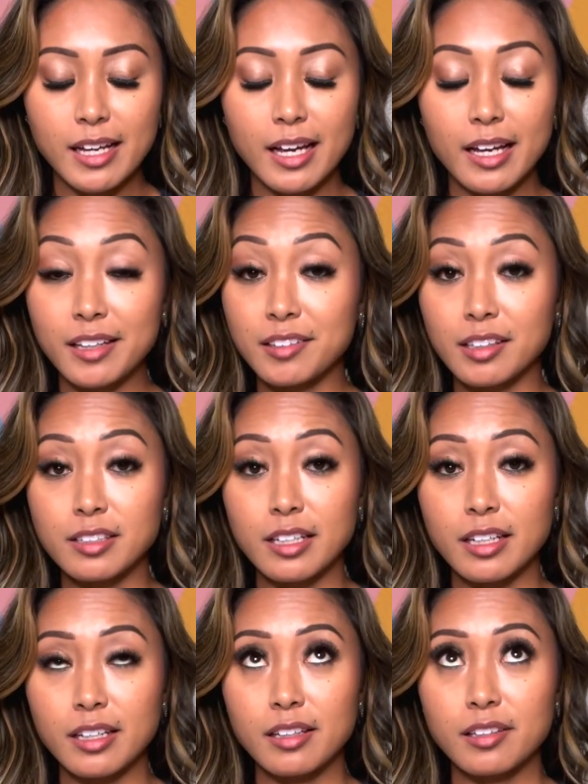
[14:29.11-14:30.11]

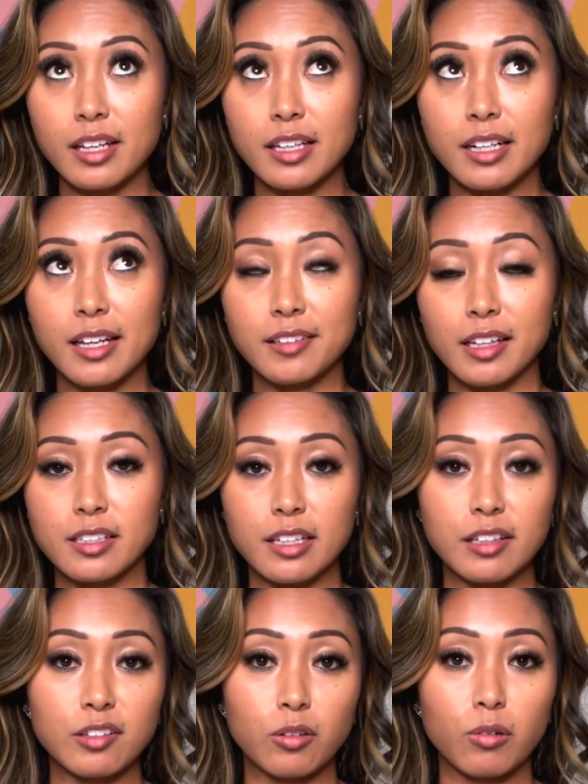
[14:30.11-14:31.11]
ACTs and
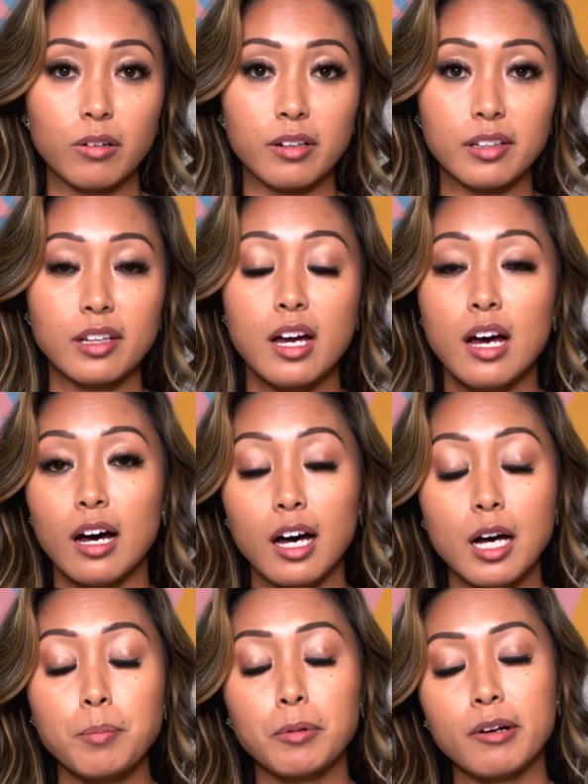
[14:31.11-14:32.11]
SAT scores
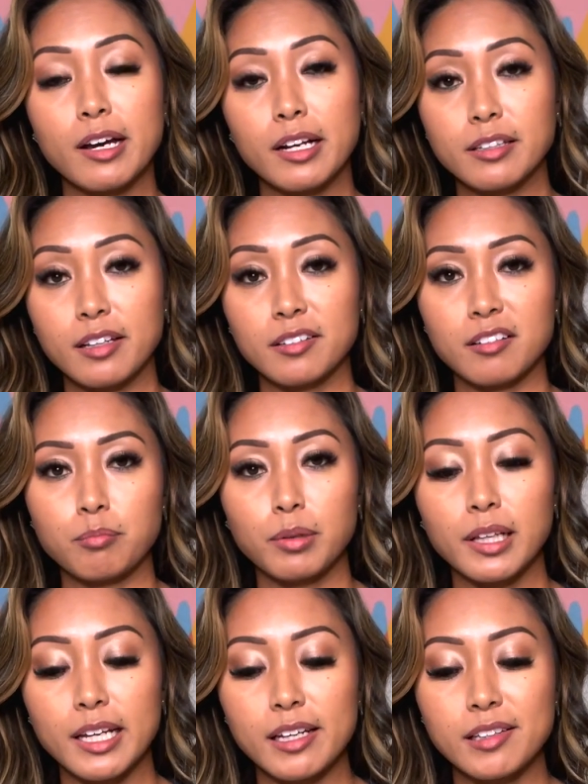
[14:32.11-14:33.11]
up or at a decent
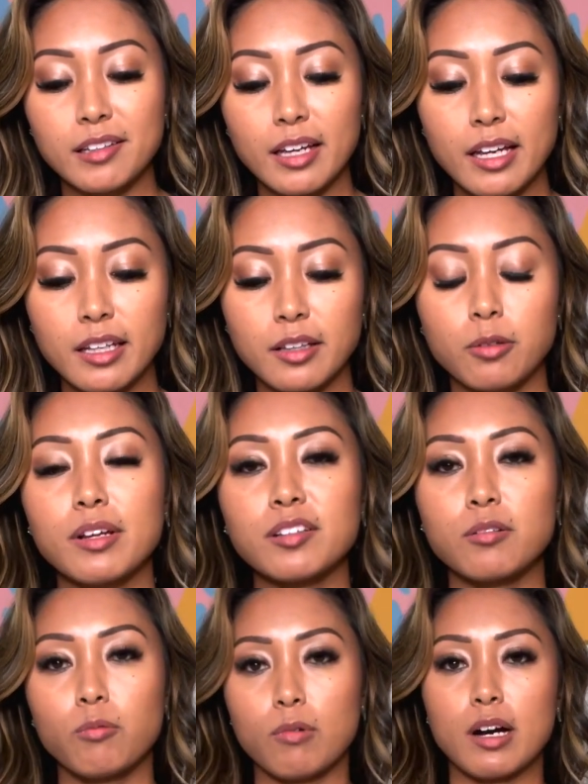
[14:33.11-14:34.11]
place. And the
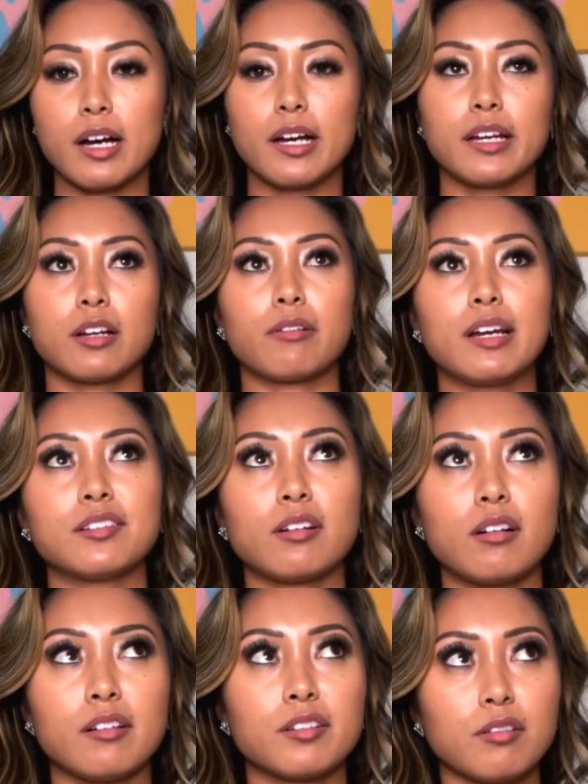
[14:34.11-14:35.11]
reason why grades are
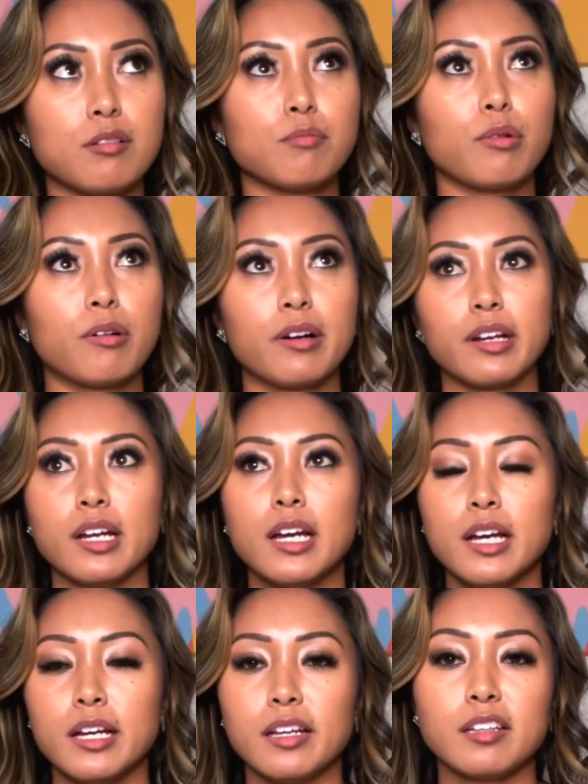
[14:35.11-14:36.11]
also important
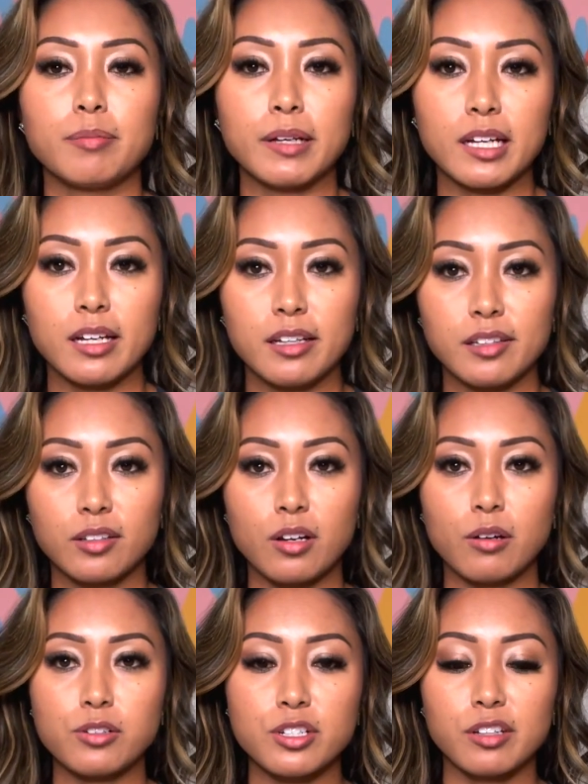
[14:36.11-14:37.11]
is because
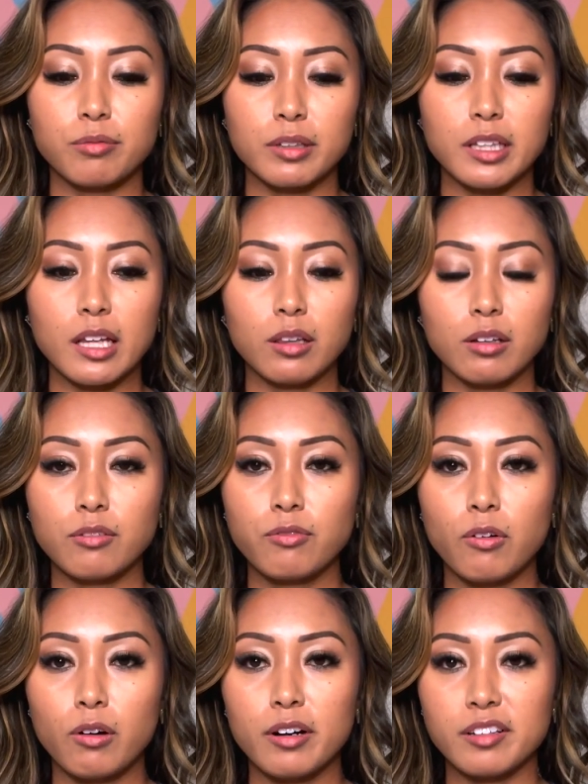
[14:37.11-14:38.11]
coaches, what they look
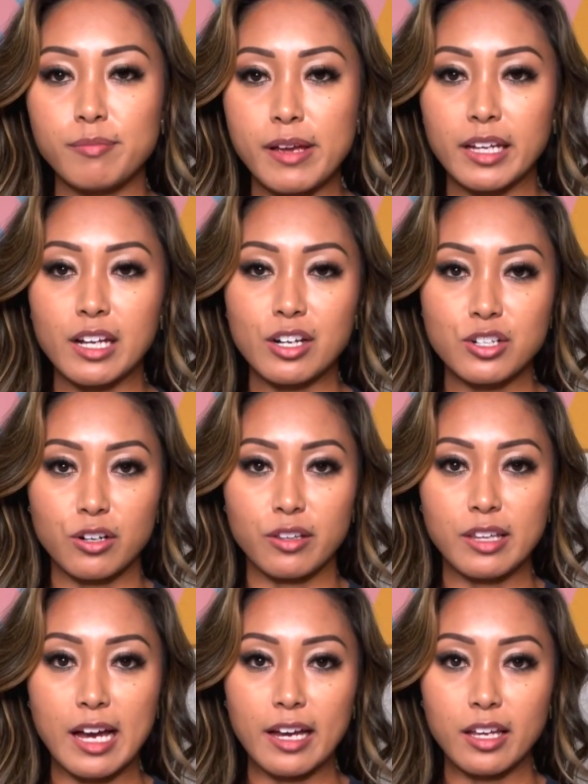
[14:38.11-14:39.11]
for is making sure
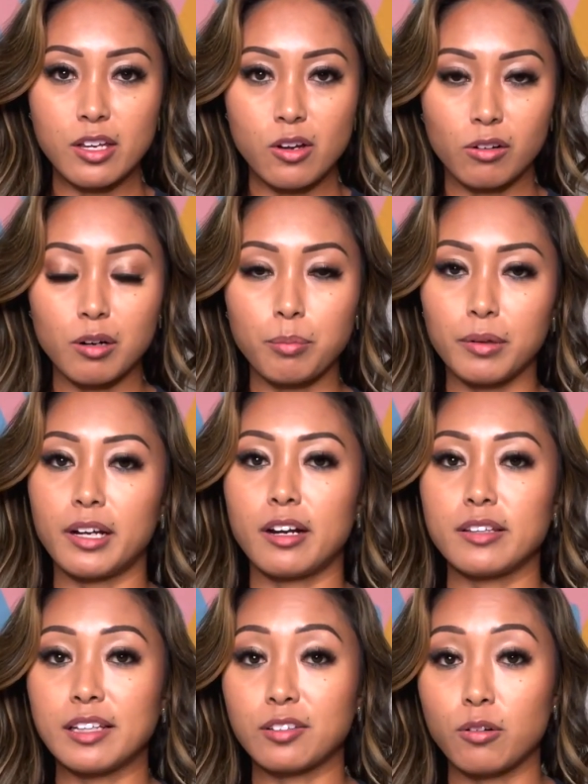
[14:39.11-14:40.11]
that you're a player
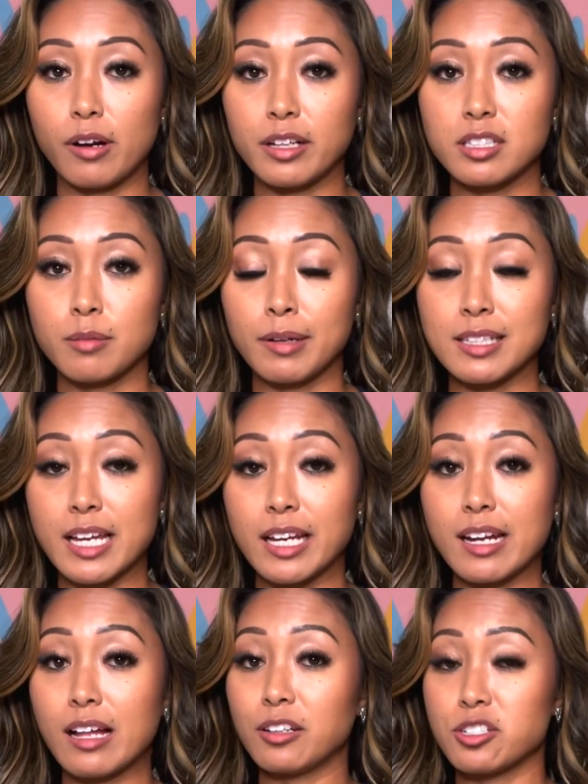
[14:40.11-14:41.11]
that's going to maintain
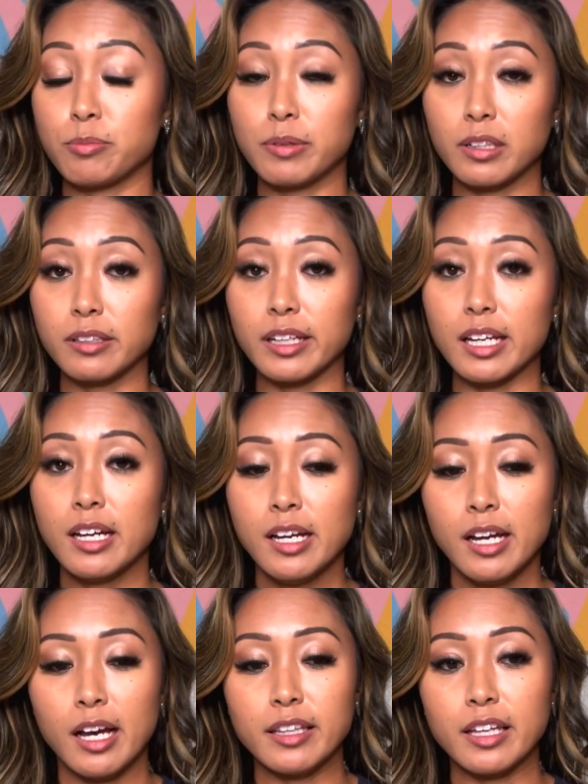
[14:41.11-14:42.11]
eligibility,
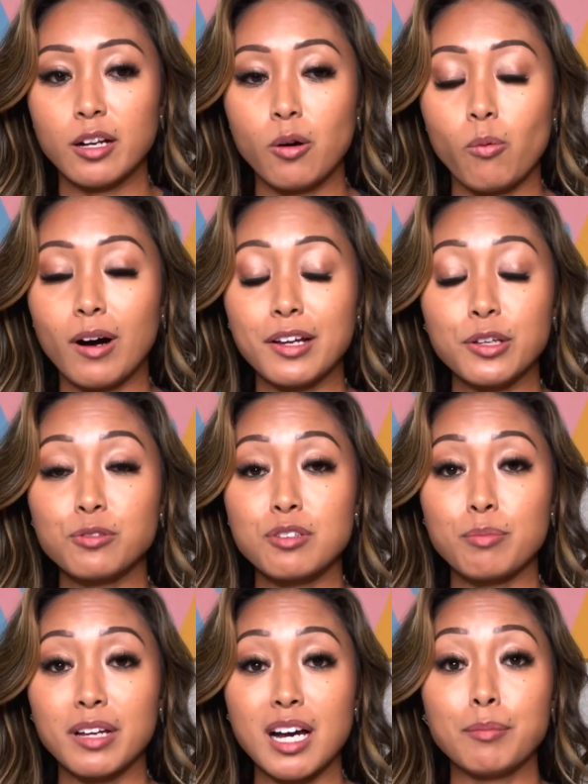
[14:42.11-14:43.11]
and they don't want you to
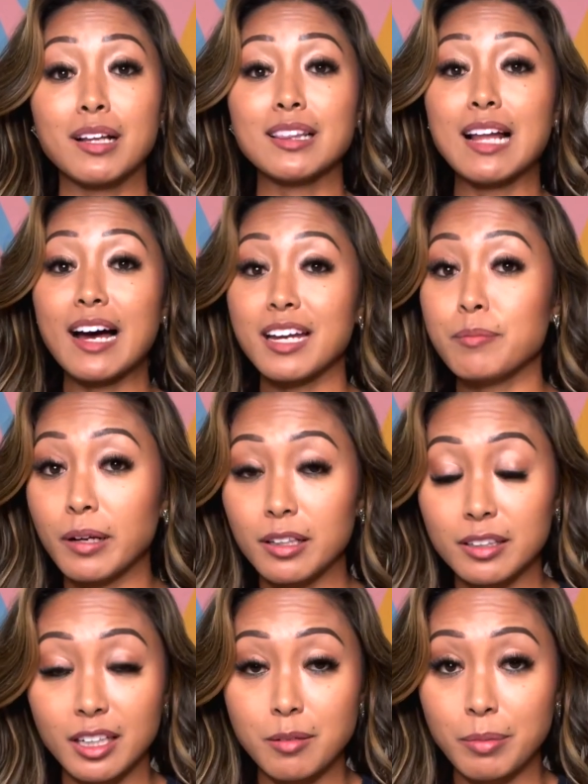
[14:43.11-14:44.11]
become a
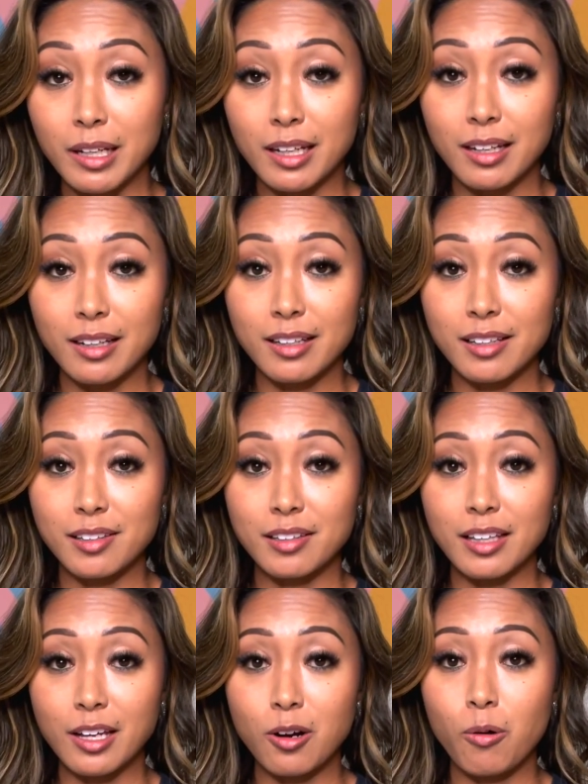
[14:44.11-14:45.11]
liability because
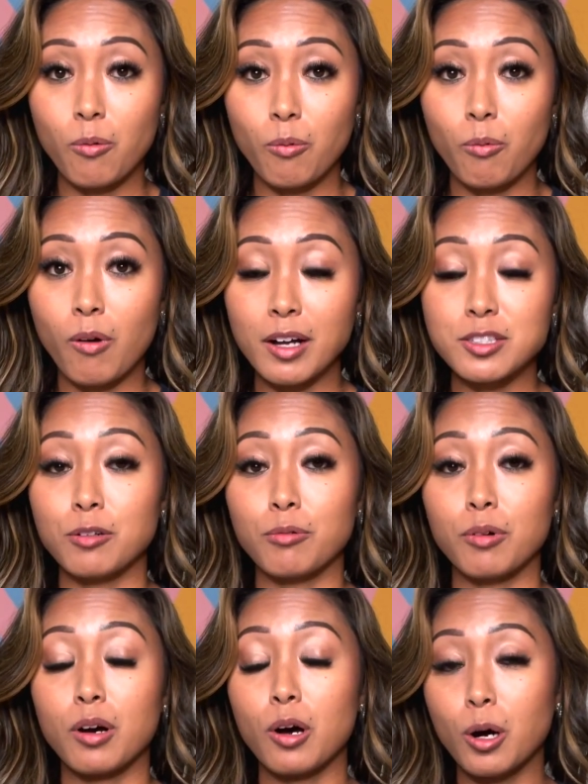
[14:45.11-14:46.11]
they don't want to
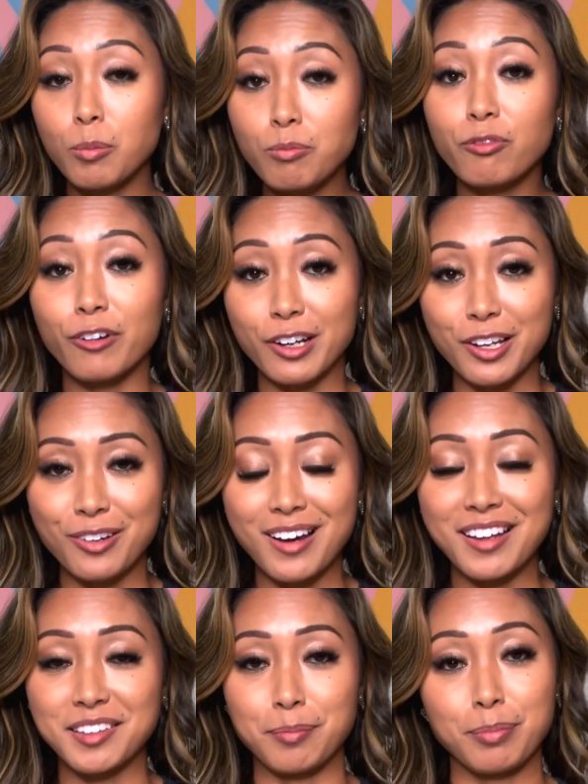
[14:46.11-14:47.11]
hope for you
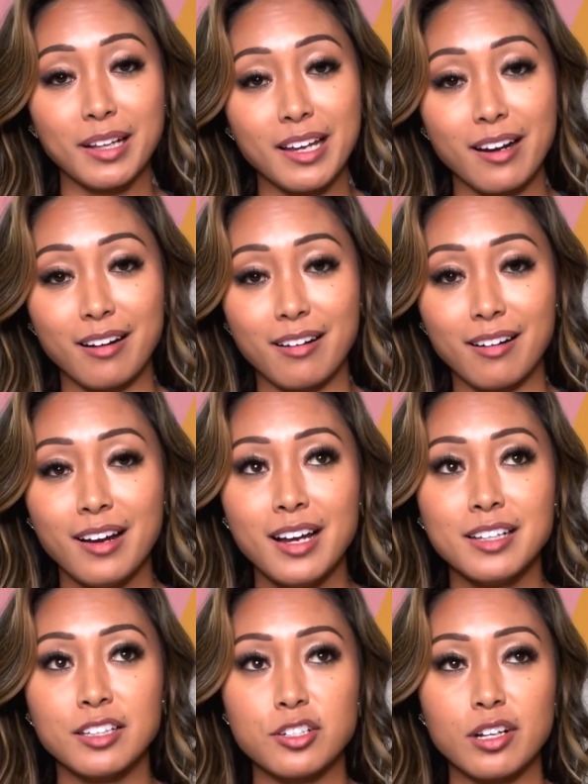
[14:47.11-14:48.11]
as a player
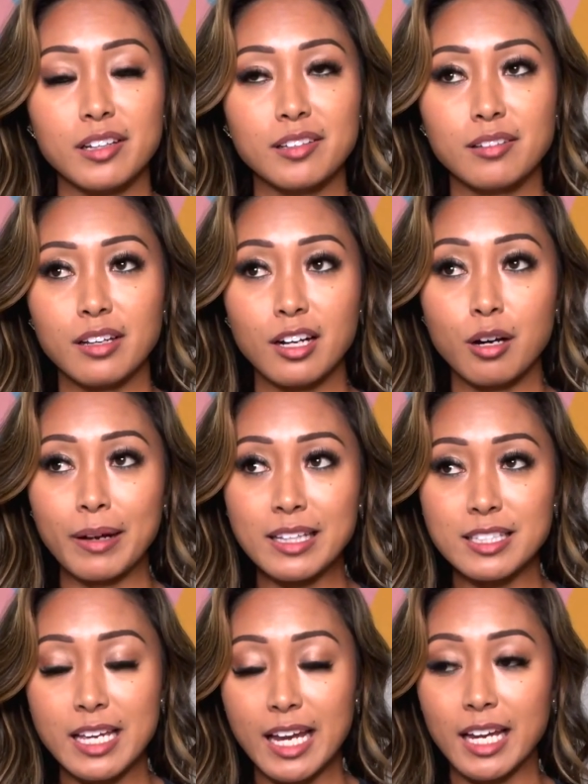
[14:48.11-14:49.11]
to just, you know,
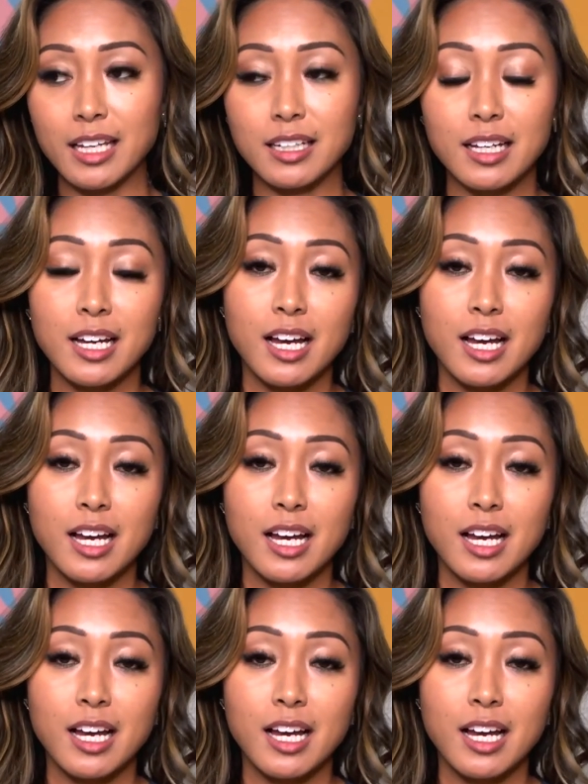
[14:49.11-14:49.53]
maintain